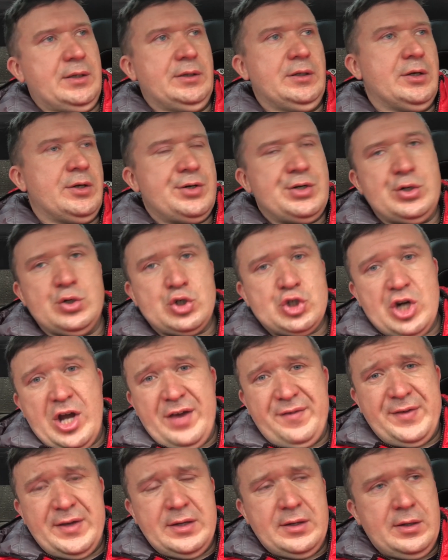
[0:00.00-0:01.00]
learn your
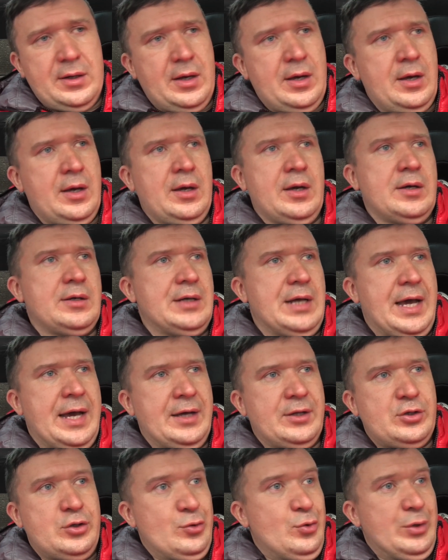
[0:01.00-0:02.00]
driving and
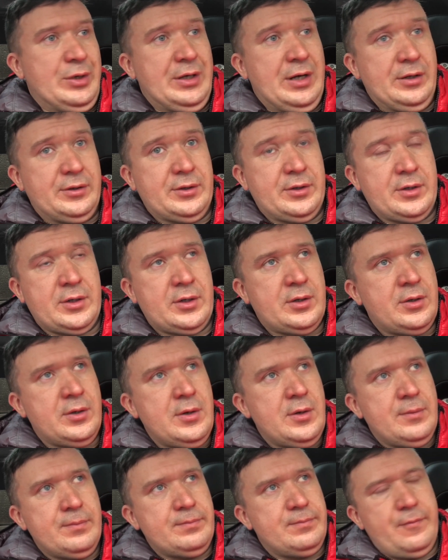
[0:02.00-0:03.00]
add you another
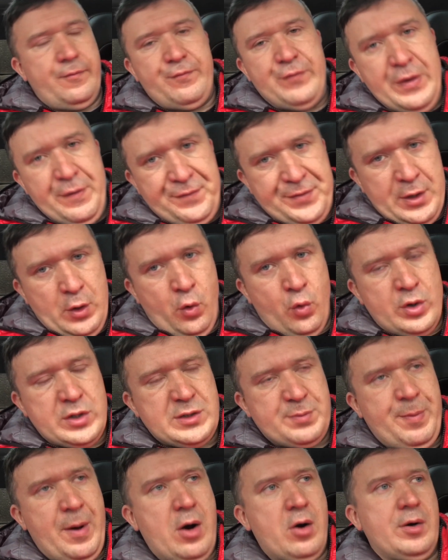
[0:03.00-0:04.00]
50
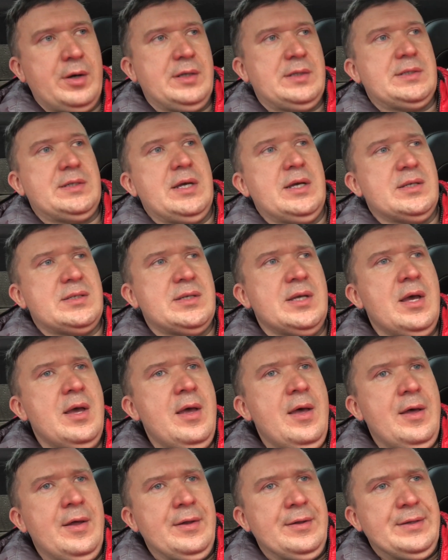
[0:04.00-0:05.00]
horsepower, it says.
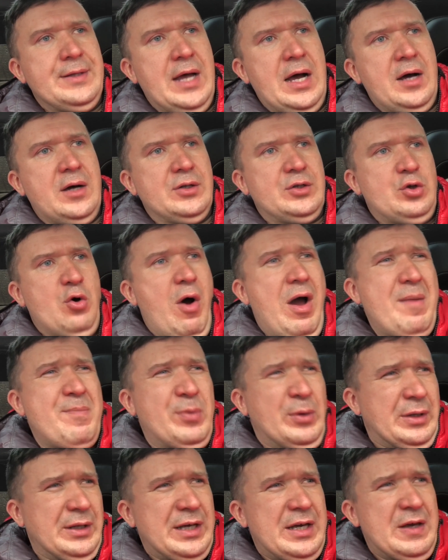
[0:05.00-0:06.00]
Now, do I
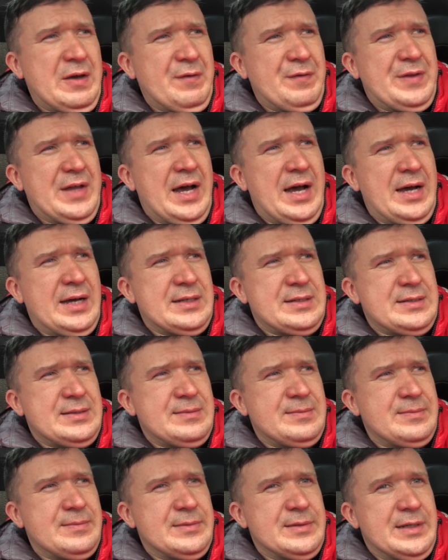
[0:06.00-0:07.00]
believe that
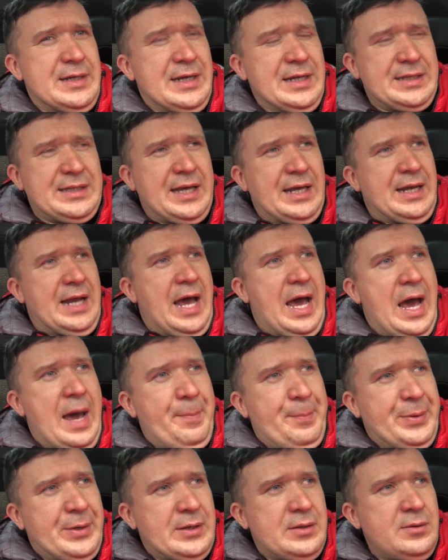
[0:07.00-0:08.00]
it can
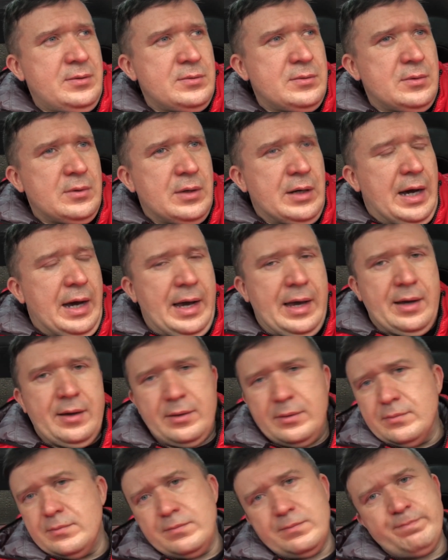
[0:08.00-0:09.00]
happen?
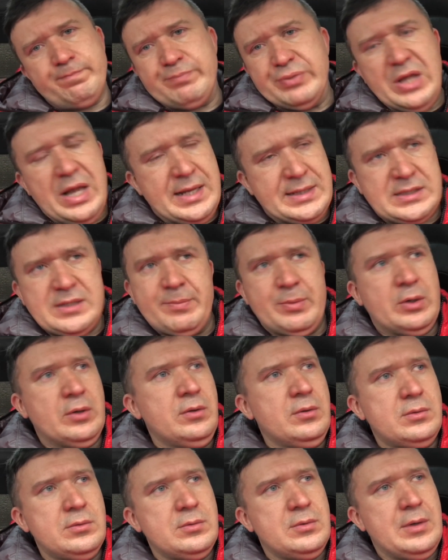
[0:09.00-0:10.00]
Plausible.
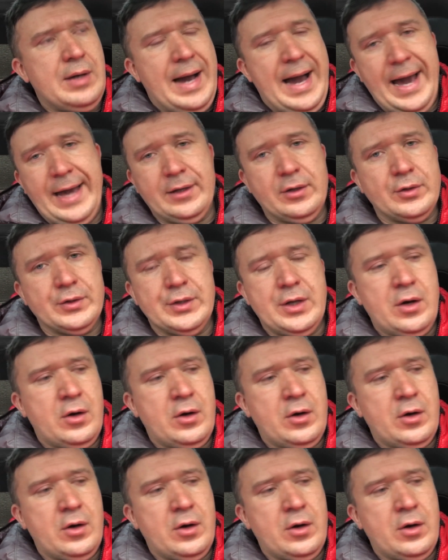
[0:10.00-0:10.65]
I don't know,